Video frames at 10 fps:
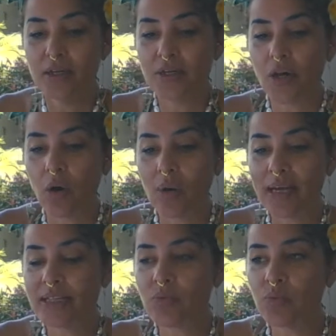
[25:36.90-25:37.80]
So
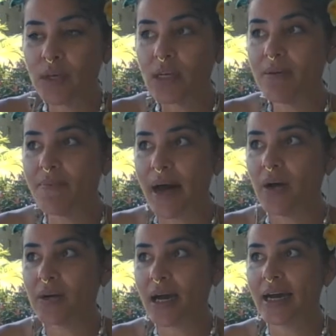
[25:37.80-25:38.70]
it's really
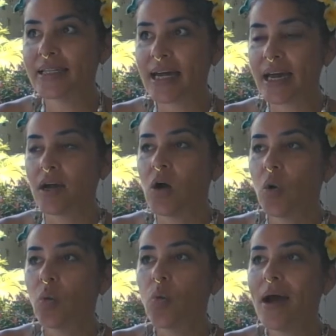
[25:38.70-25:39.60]
about, guys, like,
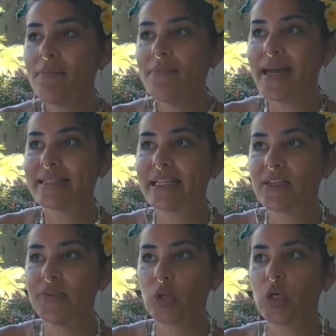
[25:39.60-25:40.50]
what makes us
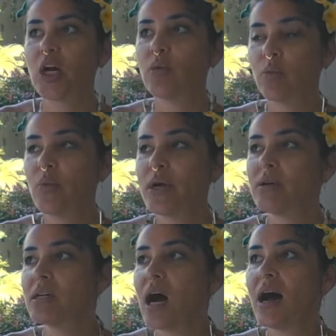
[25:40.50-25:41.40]
feel good when
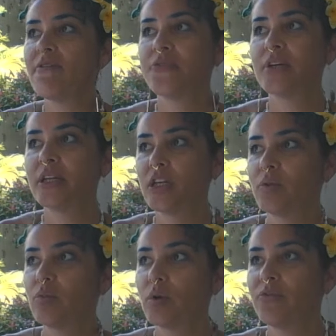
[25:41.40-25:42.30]
we're not feeling
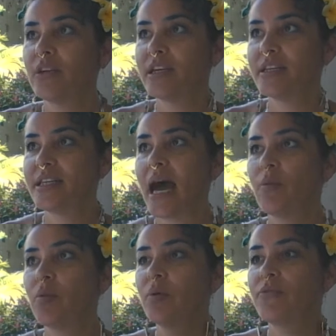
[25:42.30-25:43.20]
good, when we're feeling
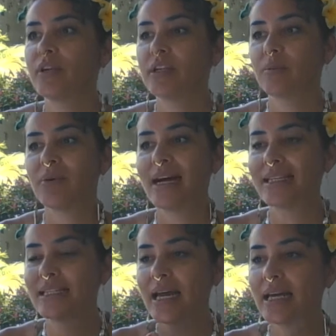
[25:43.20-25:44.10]
down, when we're feeling
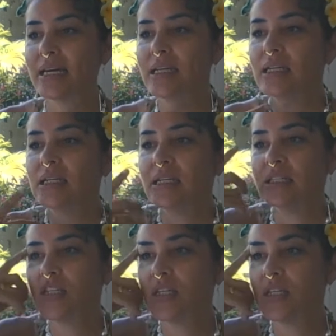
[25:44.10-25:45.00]
depressed. Like,
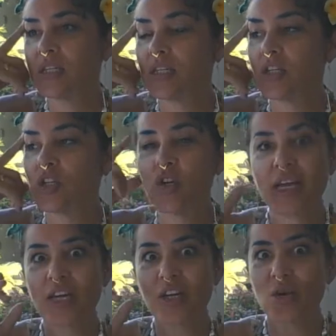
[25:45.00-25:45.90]
just
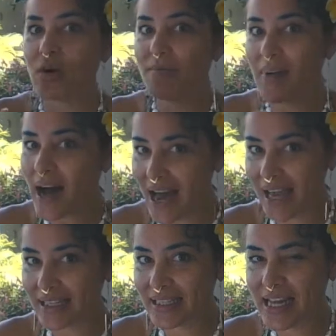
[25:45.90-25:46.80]
trick your mind.